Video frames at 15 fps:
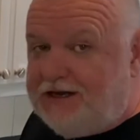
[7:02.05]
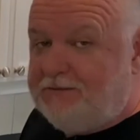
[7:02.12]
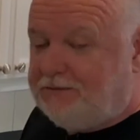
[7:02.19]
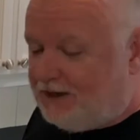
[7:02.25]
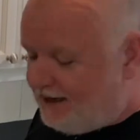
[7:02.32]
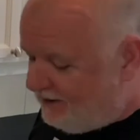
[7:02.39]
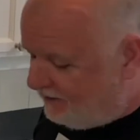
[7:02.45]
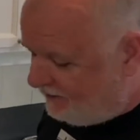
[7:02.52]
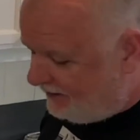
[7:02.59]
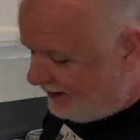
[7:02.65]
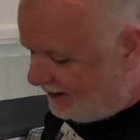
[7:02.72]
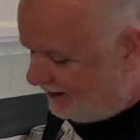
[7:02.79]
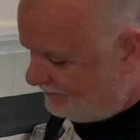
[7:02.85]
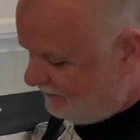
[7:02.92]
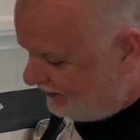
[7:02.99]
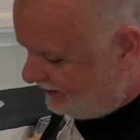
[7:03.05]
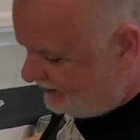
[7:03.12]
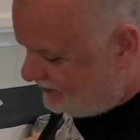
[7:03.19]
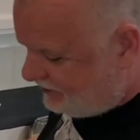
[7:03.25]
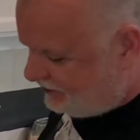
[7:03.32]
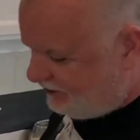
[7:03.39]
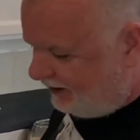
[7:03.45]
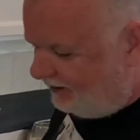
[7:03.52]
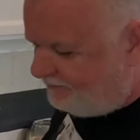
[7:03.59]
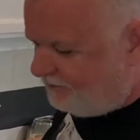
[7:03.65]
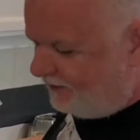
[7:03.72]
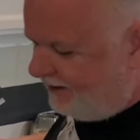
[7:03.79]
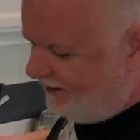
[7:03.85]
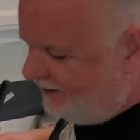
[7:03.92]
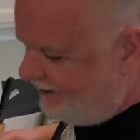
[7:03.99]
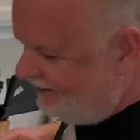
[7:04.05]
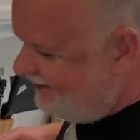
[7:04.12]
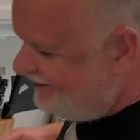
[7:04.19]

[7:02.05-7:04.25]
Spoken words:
brown. I'm gonna stop right here,